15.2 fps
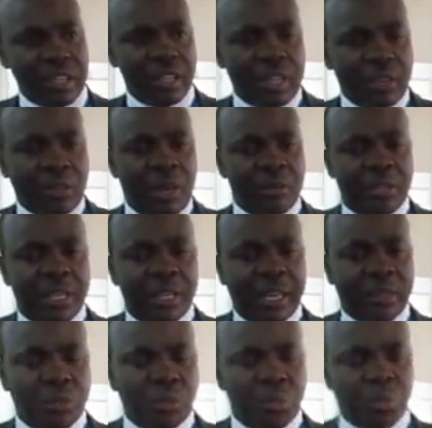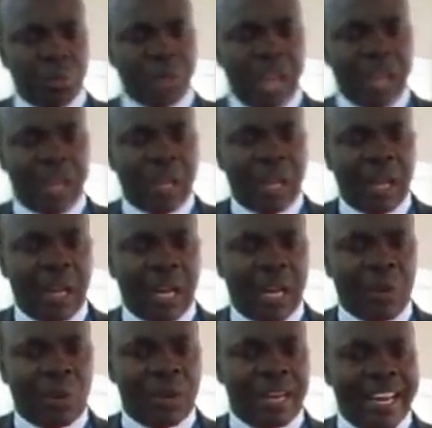That's why I'm saying that we are
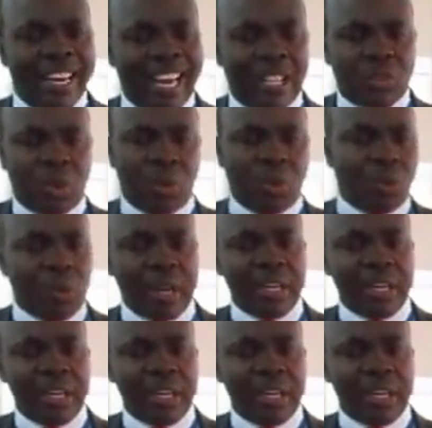not learning at all.